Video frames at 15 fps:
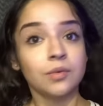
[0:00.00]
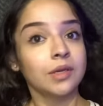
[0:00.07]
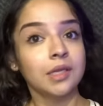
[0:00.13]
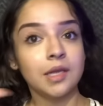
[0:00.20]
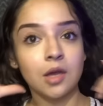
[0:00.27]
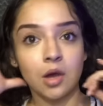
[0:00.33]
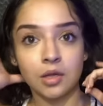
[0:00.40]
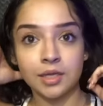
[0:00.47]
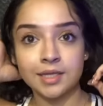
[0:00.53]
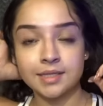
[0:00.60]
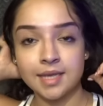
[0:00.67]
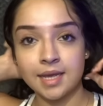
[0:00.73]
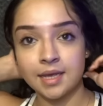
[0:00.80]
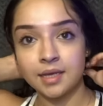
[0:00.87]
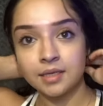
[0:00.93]
really all it
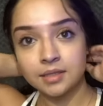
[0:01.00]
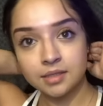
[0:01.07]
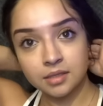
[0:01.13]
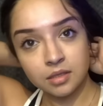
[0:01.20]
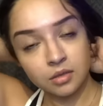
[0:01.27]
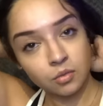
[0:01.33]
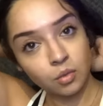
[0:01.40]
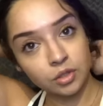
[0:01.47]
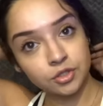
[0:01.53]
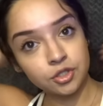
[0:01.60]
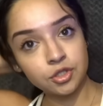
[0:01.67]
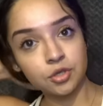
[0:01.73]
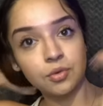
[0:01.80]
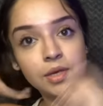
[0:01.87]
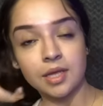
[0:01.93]
takes.
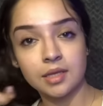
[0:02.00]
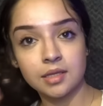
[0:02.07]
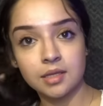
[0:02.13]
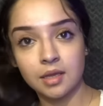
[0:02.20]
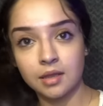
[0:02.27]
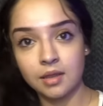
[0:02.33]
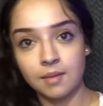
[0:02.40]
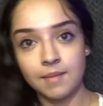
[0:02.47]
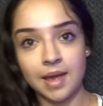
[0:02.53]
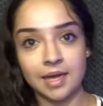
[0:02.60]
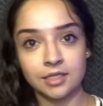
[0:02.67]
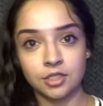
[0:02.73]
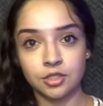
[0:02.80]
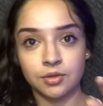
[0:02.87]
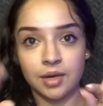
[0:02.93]
Once you get the
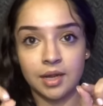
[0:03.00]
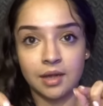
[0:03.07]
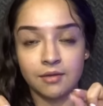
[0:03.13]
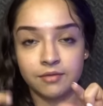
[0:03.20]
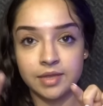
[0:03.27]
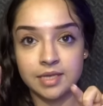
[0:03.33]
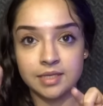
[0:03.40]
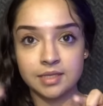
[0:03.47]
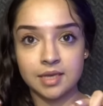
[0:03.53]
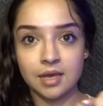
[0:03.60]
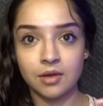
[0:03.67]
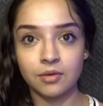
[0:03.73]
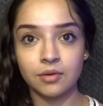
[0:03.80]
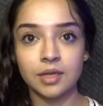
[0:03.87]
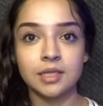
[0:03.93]
mastering of this
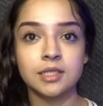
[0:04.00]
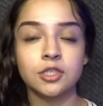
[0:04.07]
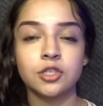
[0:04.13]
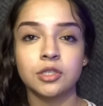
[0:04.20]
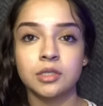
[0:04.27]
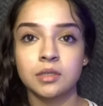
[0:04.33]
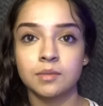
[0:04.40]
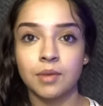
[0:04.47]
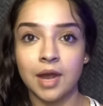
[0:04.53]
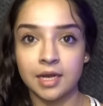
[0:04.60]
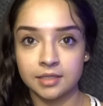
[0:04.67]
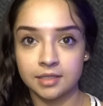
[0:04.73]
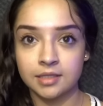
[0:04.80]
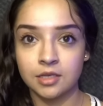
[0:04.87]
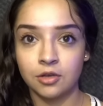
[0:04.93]
down, it's just
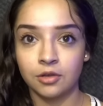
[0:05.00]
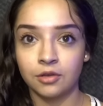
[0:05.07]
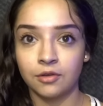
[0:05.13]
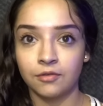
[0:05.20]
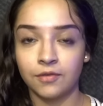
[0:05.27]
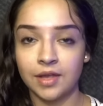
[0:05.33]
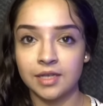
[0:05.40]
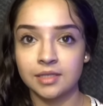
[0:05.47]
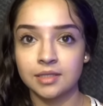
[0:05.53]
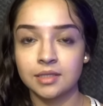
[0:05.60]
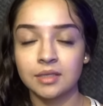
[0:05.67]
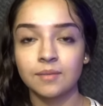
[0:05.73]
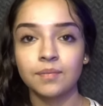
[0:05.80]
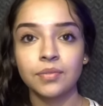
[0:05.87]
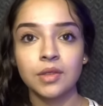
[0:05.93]
practicing on your
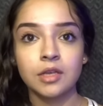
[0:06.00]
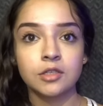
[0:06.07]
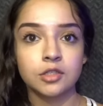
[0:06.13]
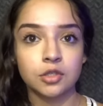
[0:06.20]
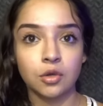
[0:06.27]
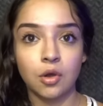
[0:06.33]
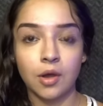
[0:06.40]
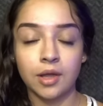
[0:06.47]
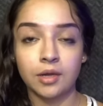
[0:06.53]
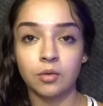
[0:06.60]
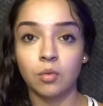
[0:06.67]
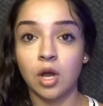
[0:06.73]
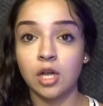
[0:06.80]
face. So go ahead and